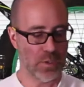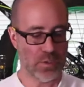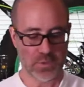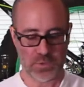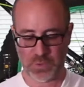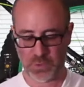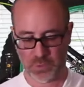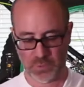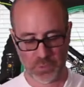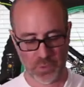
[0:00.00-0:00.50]

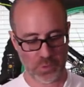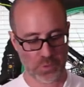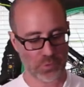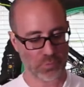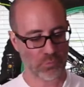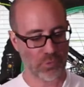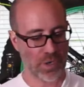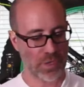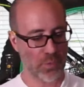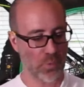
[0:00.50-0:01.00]
So you'll
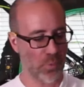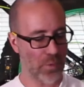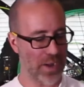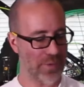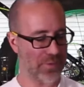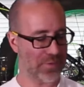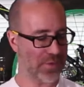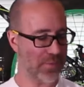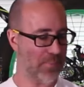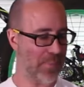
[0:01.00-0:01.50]
notice right
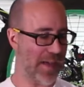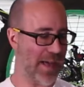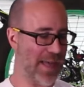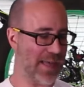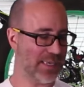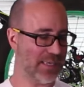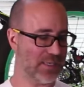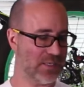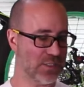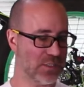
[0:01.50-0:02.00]
away that the
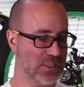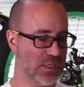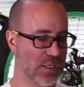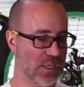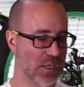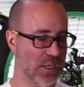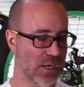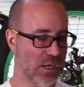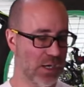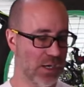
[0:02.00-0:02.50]
bag is,
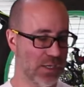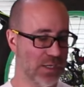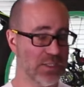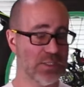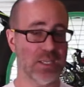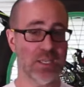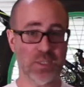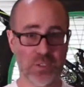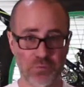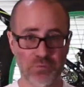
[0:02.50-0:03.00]
uh,
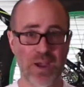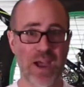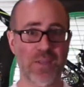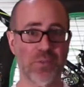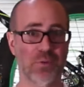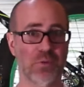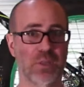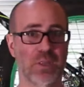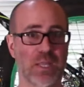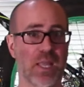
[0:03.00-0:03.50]
is, is
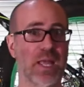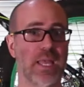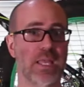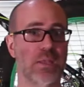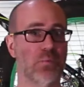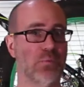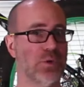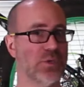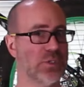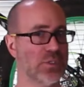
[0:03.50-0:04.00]
rather
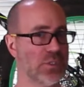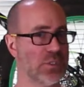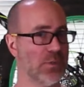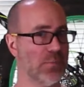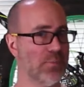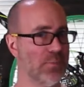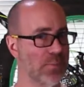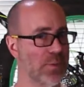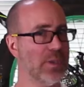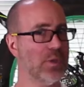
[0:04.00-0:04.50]
light, which is a
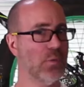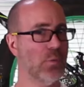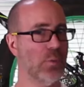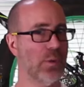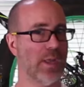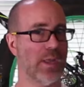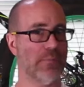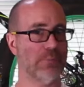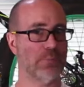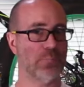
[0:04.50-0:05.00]
big
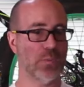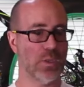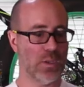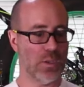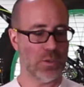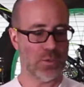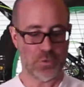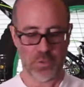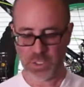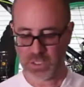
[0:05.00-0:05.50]
win.
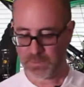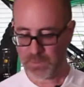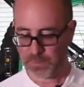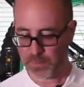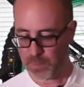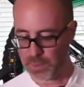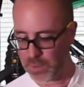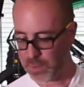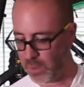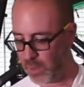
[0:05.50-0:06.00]
You're gonna be
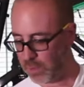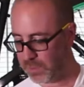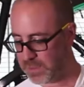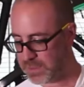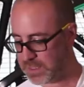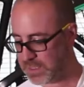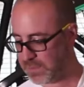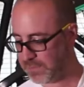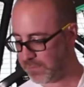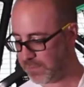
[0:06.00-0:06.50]
putting all
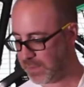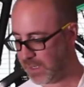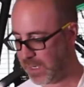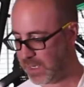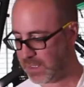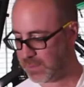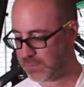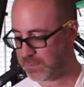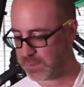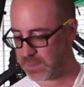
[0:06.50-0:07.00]
these different
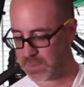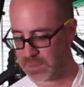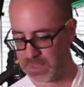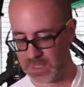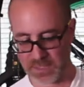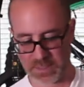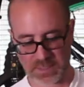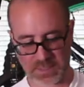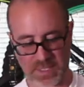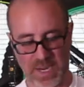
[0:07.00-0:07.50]
items
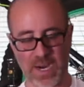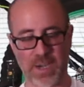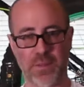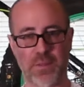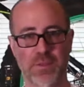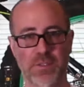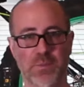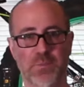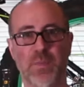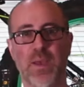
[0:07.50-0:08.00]
inside
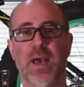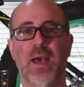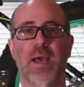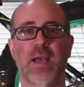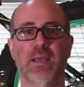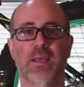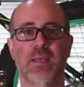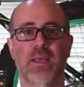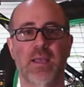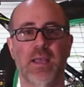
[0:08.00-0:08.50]
of this
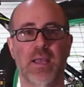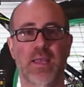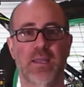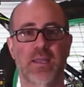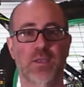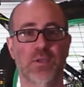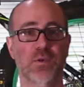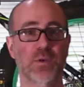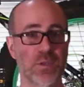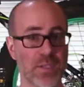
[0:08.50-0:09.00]
bag, and
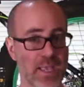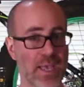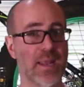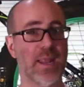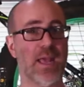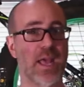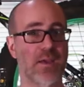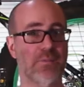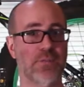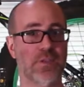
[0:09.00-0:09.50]
it could get
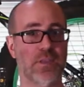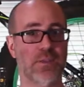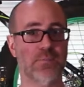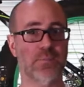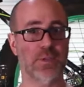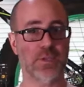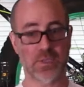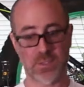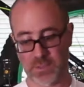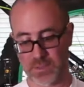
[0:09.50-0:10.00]
heavy
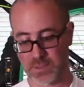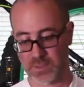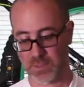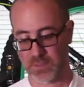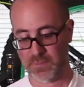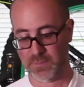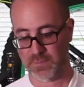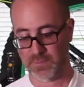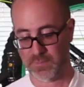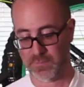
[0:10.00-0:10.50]
because
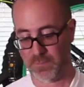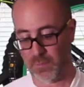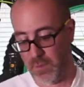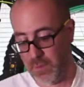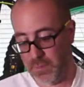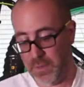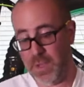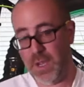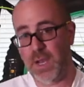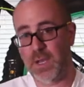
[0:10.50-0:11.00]
of
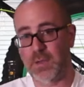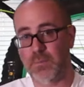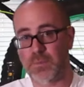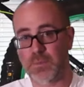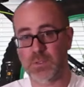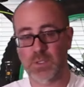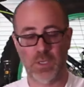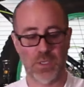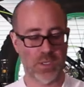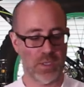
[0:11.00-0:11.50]
all the
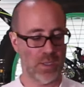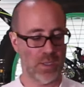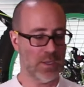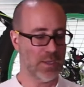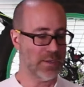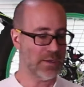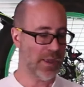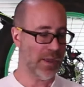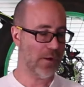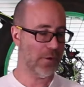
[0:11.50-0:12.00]
items.
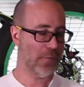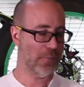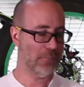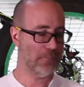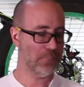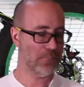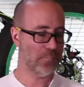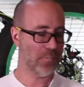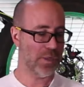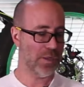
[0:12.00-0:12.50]
Now,
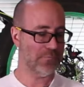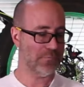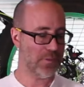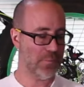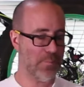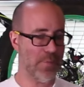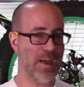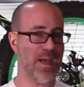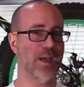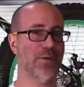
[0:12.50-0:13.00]
if
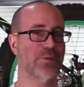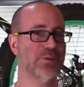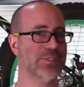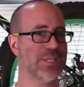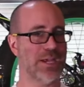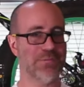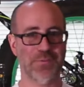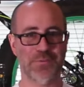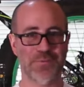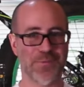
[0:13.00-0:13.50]
the bag was
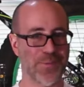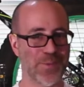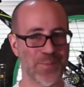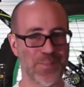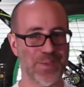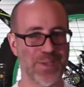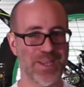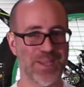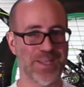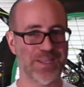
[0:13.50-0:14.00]
heavy from the
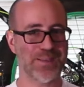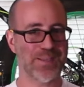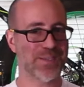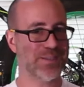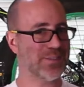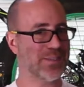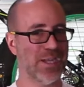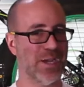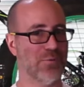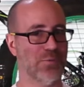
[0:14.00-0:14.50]
beginning,
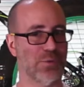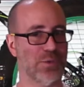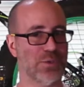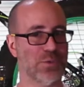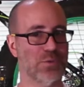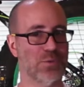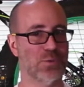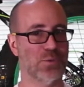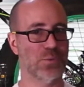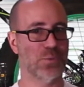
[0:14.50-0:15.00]
that's not really
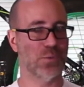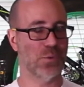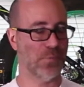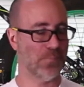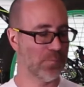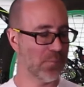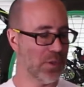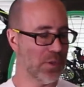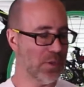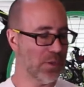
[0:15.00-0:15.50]
too cool.